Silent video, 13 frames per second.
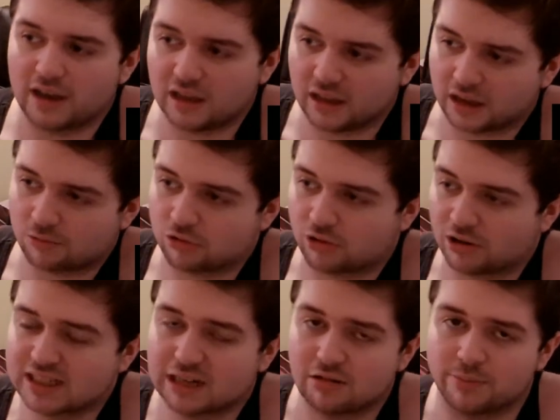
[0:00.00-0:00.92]
like,
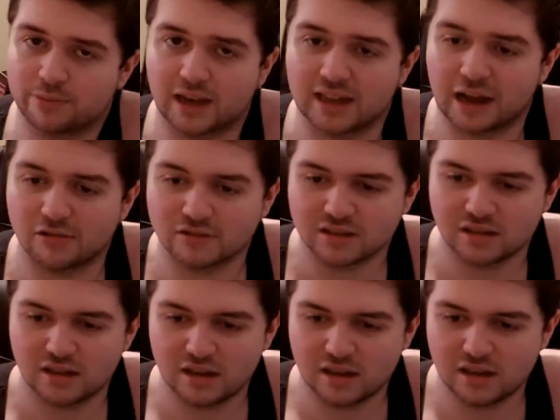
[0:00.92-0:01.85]
regrets how it played out.
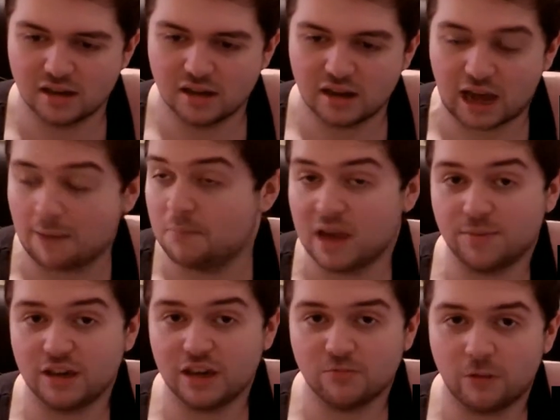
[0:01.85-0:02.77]
And maybe
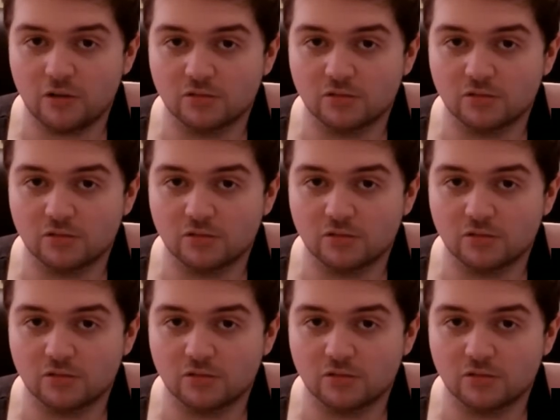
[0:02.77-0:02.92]
he won't.